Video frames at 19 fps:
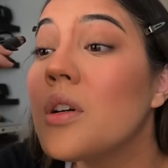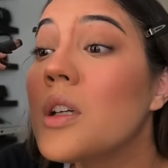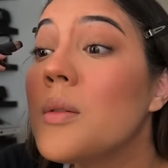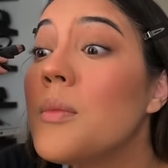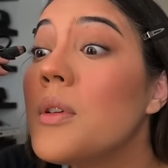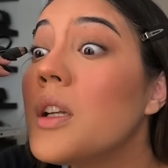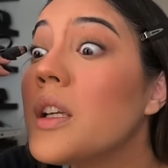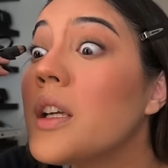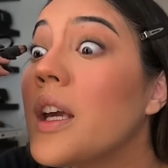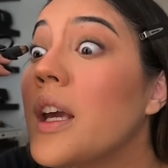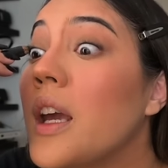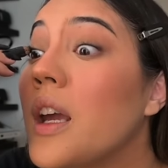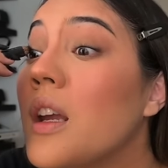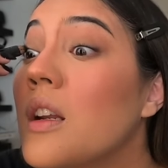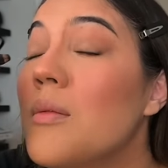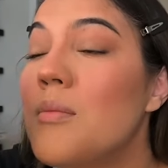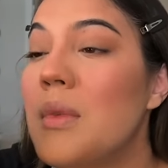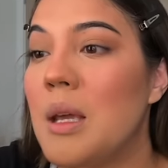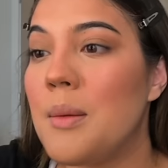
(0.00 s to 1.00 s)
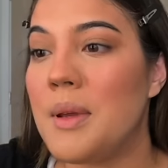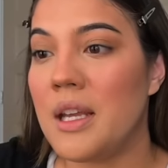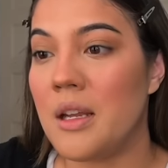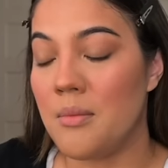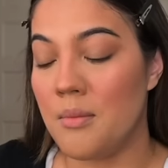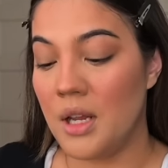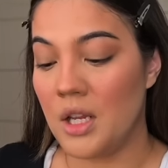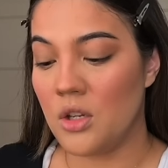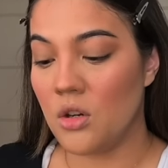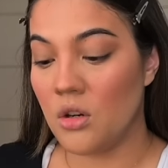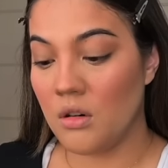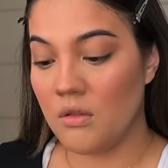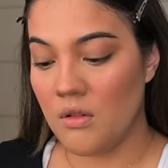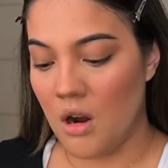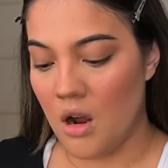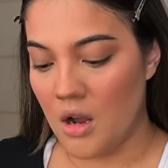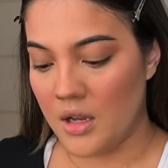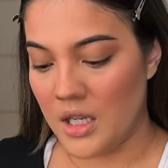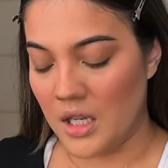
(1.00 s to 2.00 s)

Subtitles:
communicate, maybe admit you're wrong,